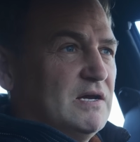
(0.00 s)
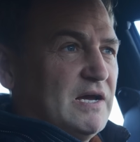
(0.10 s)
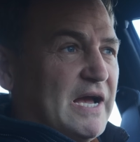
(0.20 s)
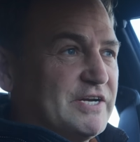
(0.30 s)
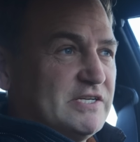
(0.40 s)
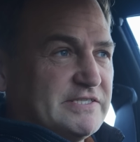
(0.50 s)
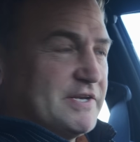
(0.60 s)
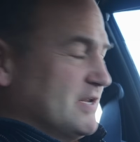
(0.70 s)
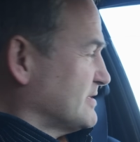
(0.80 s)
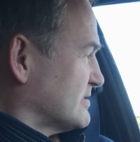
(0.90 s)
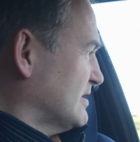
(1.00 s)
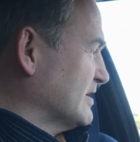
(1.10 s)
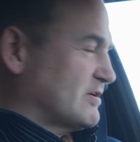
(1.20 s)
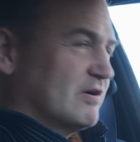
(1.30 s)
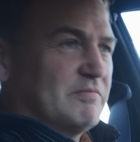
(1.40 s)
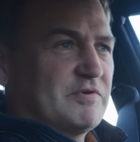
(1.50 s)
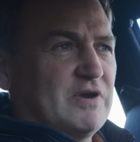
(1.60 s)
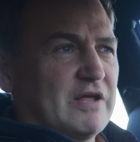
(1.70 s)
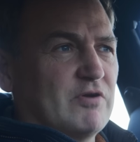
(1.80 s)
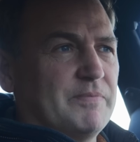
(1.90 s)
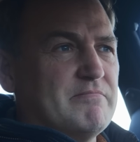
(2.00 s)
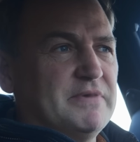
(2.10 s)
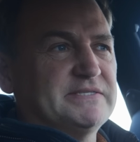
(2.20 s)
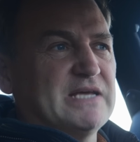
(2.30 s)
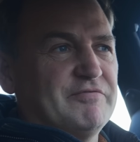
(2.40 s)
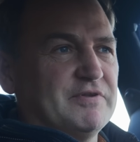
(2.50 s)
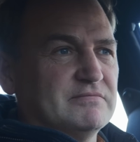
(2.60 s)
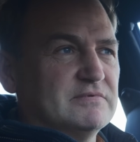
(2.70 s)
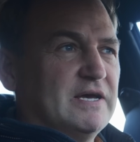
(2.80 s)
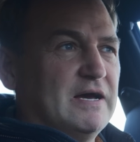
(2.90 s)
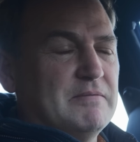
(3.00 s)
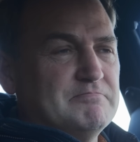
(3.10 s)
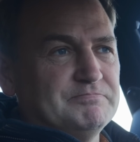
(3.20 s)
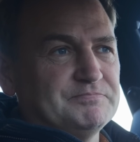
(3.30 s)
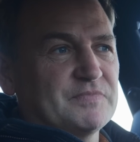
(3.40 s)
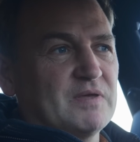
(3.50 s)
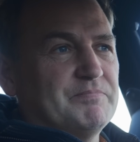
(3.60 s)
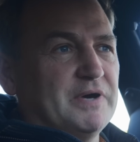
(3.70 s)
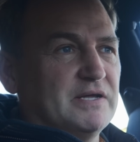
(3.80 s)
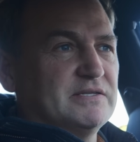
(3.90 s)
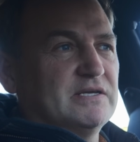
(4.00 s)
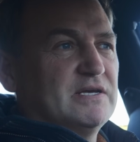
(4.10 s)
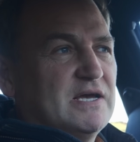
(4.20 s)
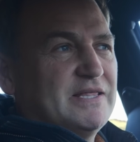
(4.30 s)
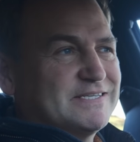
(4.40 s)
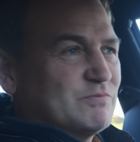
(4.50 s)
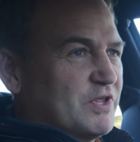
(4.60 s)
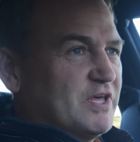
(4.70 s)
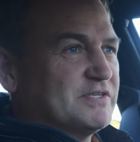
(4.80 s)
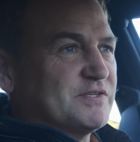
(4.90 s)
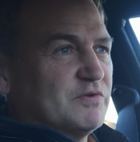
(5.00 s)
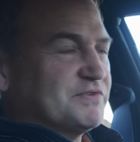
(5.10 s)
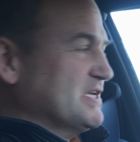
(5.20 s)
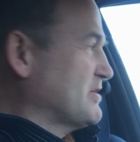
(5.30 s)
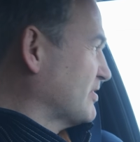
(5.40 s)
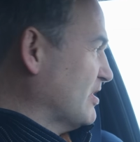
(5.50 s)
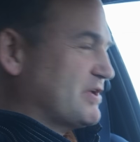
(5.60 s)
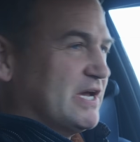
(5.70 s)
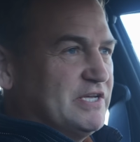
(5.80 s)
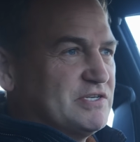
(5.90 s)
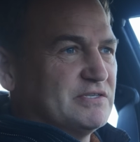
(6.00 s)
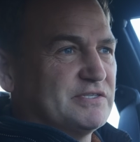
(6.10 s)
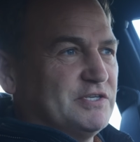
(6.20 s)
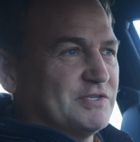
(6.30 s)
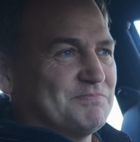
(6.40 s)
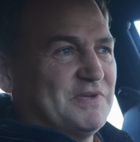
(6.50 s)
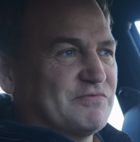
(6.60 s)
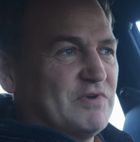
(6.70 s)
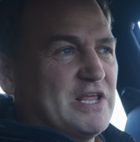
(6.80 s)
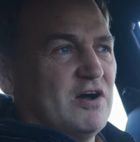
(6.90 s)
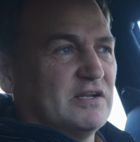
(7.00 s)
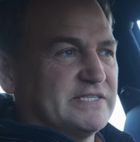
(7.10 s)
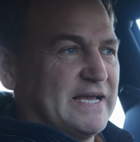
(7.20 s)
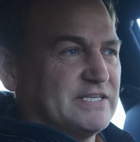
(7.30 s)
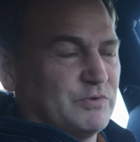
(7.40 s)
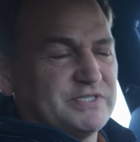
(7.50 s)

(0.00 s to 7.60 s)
Actually, I didn't. I grew up in mid-Devon, but this is one of those sort of secret locations it's really hard to get to.